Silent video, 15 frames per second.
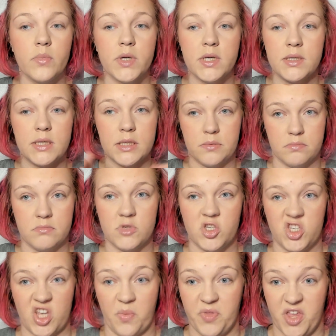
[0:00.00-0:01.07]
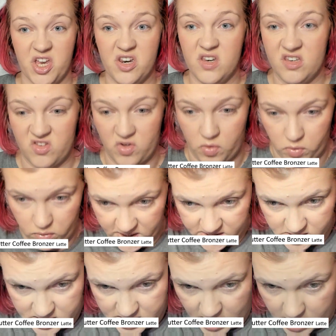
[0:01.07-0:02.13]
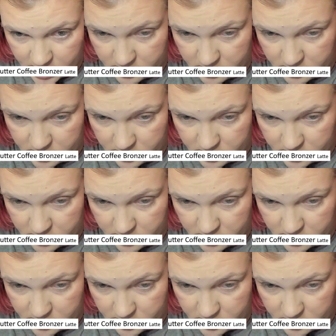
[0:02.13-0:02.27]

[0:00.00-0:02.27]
it did something, so let's not